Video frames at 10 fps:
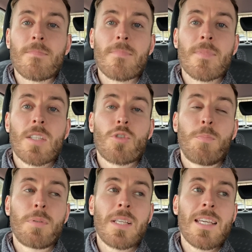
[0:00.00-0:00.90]
So
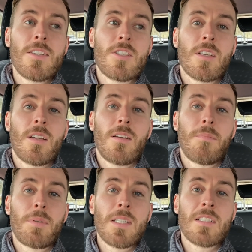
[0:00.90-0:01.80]
please
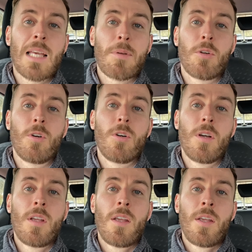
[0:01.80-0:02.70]
let me know
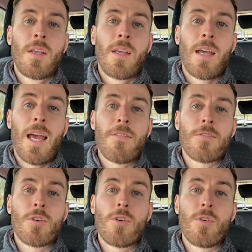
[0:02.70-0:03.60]
if
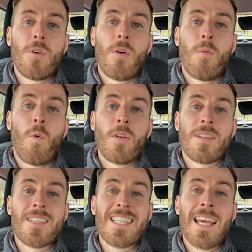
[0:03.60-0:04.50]
you want to
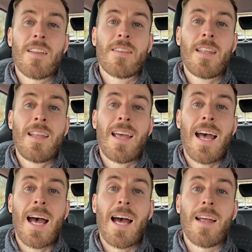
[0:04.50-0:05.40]
see anything,
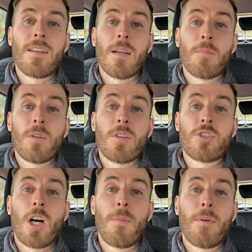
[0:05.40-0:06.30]
and I'm going to
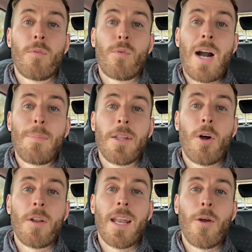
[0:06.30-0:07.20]
stop rambling
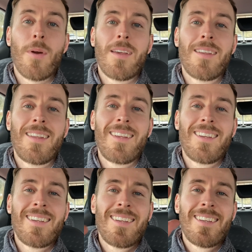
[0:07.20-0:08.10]
on now.
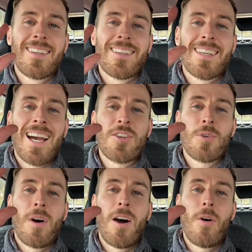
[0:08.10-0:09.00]
Catch
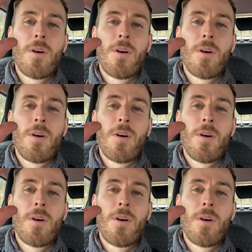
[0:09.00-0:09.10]
you all